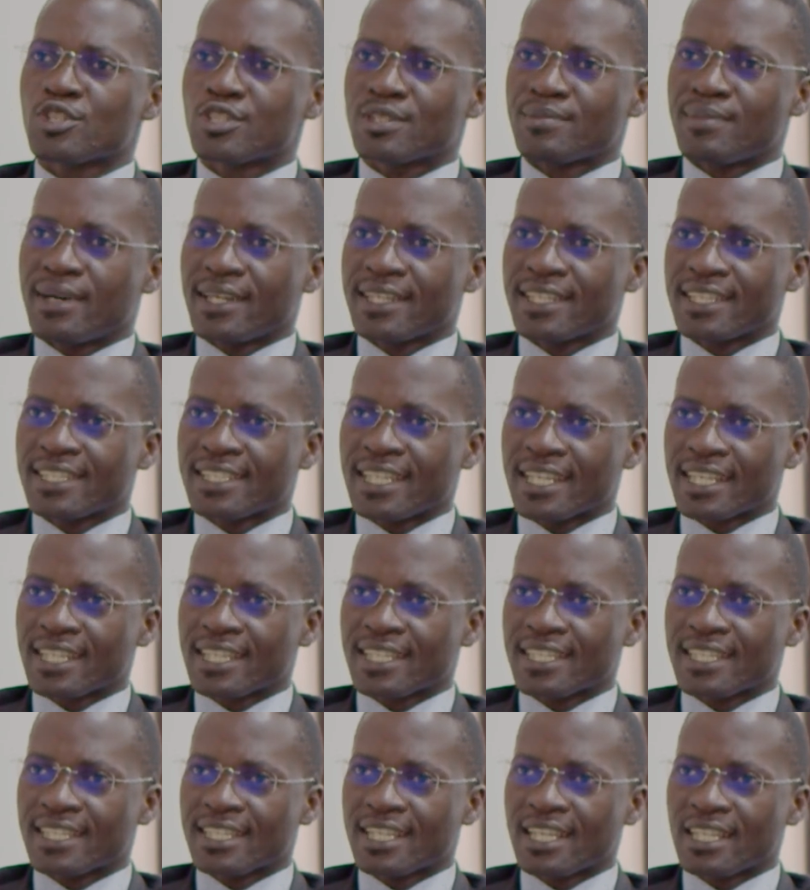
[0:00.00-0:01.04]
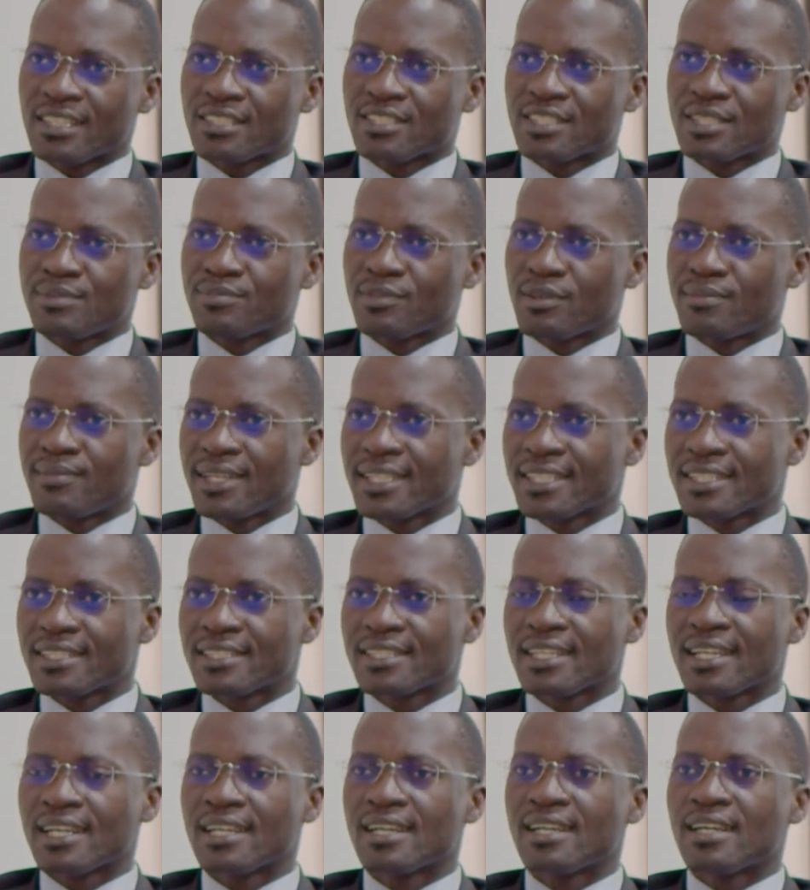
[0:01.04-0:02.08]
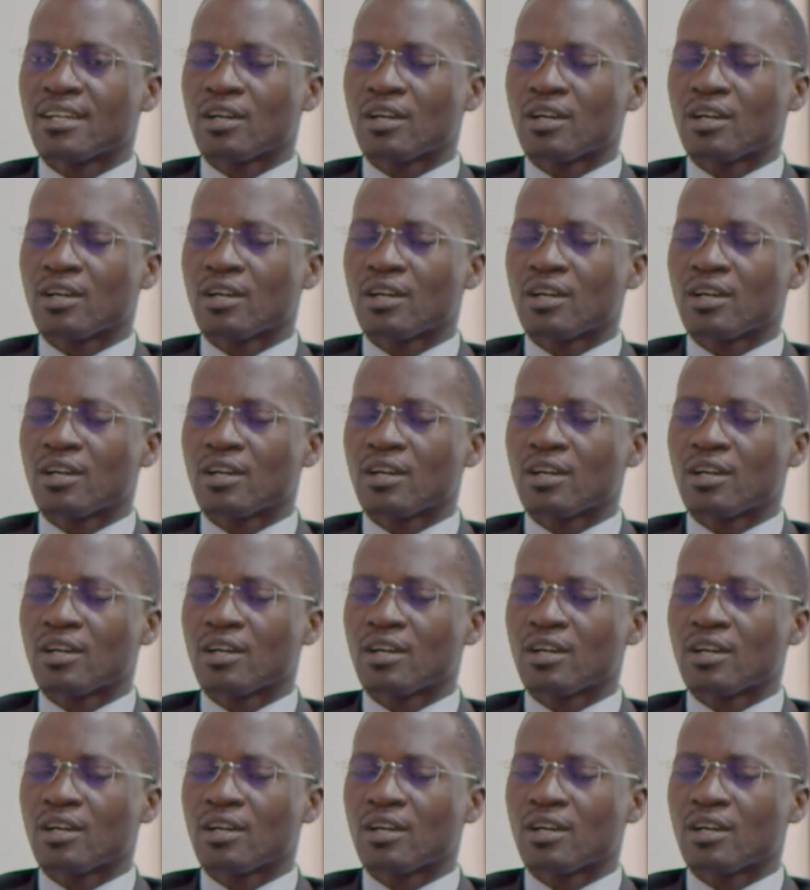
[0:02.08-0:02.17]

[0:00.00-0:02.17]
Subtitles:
is malaria clear, simple malaria,